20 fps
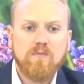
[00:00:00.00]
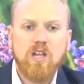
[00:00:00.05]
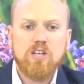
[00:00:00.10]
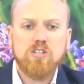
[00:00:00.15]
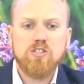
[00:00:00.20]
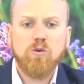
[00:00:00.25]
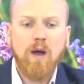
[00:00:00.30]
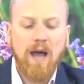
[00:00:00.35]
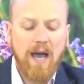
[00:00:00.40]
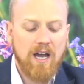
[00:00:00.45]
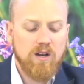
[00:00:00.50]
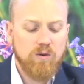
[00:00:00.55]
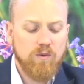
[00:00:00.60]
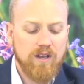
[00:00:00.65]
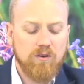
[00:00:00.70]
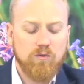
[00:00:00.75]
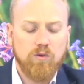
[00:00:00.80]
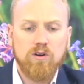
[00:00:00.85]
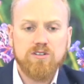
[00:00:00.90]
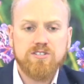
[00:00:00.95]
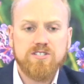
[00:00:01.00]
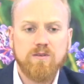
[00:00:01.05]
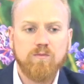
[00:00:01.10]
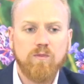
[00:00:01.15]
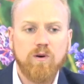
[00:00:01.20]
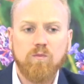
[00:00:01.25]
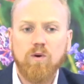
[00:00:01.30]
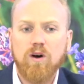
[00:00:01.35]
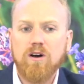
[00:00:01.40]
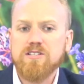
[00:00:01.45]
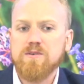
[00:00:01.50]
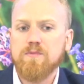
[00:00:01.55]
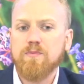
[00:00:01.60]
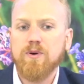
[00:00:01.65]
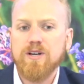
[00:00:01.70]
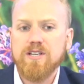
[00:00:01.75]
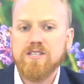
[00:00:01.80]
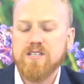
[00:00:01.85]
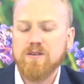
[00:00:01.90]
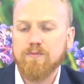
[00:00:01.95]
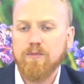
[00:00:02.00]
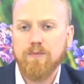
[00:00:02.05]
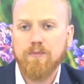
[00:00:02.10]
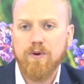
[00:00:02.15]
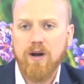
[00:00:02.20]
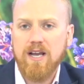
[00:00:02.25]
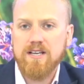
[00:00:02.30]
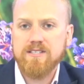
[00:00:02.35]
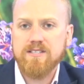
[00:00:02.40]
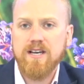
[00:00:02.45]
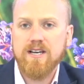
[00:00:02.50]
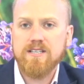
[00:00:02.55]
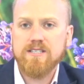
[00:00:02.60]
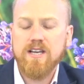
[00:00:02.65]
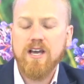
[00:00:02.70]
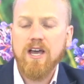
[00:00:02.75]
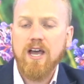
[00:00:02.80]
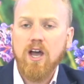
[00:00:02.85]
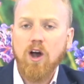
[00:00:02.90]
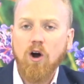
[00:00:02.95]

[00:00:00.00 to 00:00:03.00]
So how do we enroll someone? Well, it's a pretty simple process.